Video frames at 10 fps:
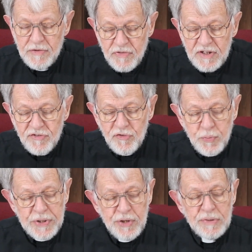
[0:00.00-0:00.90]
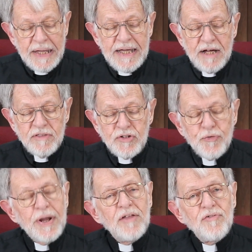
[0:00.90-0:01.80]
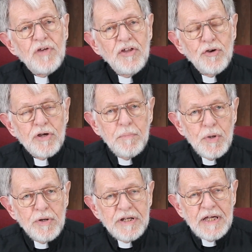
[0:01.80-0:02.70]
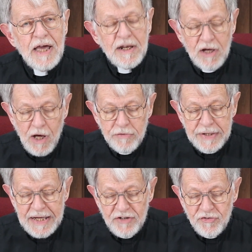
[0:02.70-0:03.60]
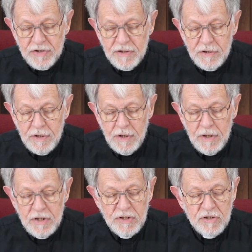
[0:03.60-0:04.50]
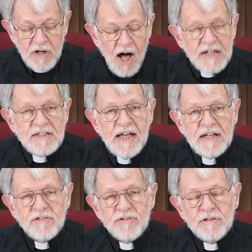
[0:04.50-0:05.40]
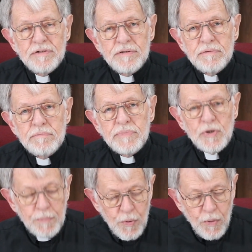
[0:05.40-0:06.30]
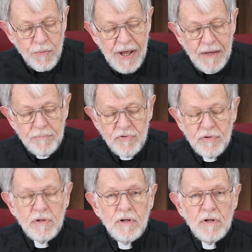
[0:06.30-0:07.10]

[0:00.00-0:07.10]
This is where you lay out the trends in your community and congregation, your context, your programs,